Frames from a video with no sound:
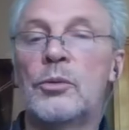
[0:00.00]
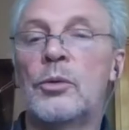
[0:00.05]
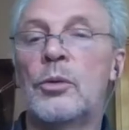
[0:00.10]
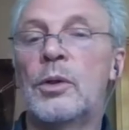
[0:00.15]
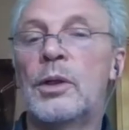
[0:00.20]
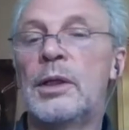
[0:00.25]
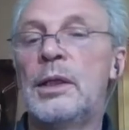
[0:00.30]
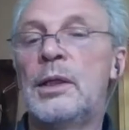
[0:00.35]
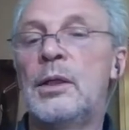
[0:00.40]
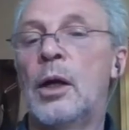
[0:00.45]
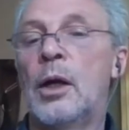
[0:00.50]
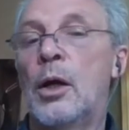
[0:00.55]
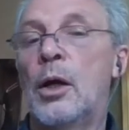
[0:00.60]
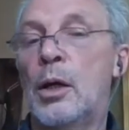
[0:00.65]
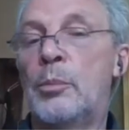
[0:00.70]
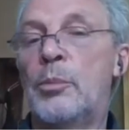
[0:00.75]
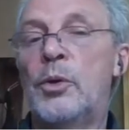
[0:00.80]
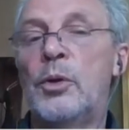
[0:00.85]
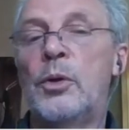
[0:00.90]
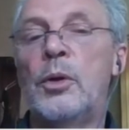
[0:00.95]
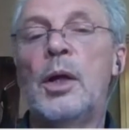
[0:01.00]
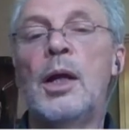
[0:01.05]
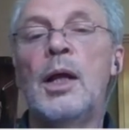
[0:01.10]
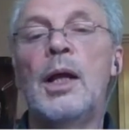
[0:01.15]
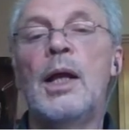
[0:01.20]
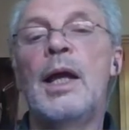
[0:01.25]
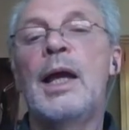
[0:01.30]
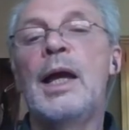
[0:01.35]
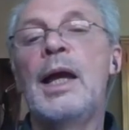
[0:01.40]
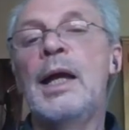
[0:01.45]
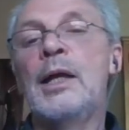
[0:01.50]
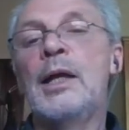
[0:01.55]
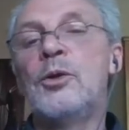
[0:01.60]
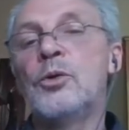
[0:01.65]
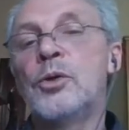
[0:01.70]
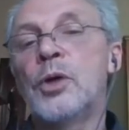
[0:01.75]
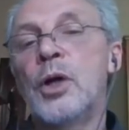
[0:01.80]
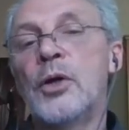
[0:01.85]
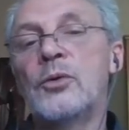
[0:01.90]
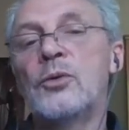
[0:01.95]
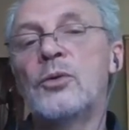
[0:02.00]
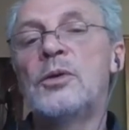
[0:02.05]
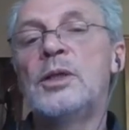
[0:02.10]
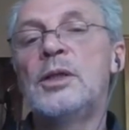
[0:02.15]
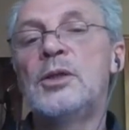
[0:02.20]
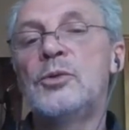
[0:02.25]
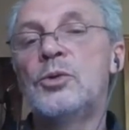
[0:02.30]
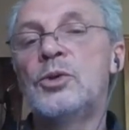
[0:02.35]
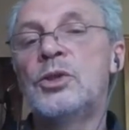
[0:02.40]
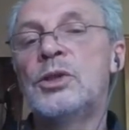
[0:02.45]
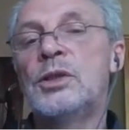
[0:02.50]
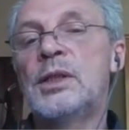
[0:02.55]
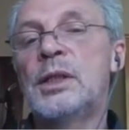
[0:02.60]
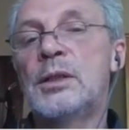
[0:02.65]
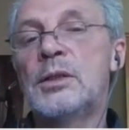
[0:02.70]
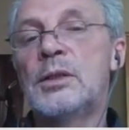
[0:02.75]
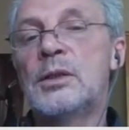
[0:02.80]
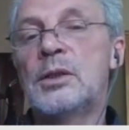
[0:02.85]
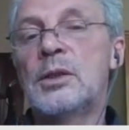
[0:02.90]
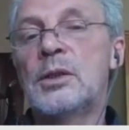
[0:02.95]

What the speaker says: or in harbor, and you don't need to send